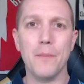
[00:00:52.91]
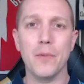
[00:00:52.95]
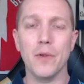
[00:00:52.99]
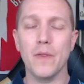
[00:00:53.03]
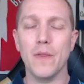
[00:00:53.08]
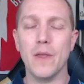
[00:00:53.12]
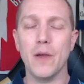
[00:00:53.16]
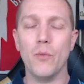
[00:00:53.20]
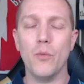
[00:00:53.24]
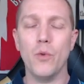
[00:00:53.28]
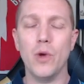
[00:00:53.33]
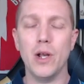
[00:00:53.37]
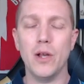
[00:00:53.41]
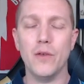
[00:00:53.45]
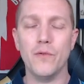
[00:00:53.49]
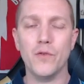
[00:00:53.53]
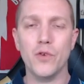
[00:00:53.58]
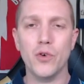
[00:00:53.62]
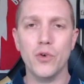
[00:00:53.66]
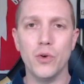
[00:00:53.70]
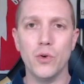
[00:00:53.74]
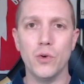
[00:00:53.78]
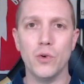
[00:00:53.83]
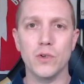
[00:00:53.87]
but there will of
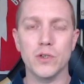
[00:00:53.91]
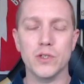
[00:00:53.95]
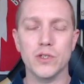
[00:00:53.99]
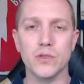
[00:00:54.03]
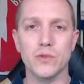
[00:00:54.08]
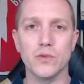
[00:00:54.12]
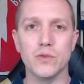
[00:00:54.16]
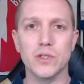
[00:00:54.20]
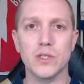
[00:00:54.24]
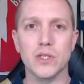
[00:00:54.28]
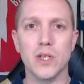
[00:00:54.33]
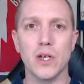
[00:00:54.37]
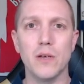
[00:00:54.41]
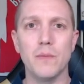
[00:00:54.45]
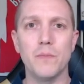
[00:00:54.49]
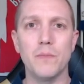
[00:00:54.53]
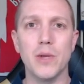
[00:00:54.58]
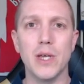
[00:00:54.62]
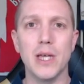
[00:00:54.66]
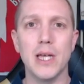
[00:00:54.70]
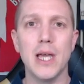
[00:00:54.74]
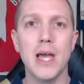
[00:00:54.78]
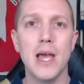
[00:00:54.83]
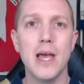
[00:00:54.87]
course also
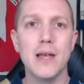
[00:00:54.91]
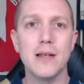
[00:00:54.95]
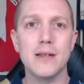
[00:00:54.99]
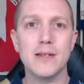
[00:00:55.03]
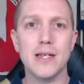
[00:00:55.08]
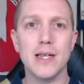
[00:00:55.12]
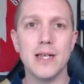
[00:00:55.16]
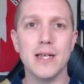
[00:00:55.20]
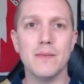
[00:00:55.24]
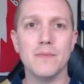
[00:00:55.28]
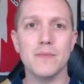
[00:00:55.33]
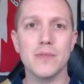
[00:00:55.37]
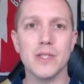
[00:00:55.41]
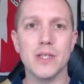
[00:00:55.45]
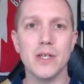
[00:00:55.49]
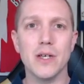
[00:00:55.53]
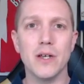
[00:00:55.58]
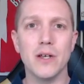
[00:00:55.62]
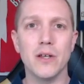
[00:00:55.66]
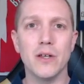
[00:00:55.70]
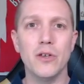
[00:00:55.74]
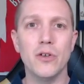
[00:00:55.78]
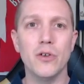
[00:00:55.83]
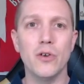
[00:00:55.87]
be teams that
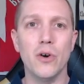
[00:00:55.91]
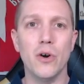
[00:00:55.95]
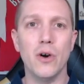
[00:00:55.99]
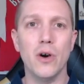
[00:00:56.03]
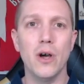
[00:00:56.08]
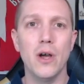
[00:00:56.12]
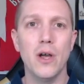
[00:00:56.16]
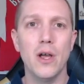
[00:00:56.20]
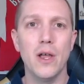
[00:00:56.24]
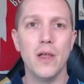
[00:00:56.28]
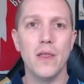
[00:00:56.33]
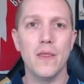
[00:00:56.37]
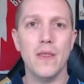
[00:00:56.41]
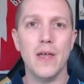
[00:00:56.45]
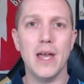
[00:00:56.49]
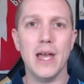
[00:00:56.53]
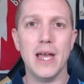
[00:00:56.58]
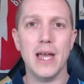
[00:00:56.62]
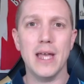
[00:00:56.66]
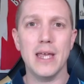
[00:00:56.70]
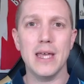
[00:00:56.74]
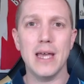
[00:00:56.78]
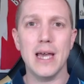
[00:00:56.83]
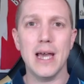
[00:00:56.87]
are not
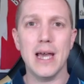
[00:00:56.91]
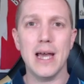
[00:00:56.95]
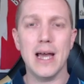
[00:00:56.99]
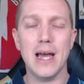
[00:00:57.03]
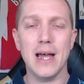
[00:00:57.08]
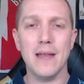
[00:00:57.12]
there yet,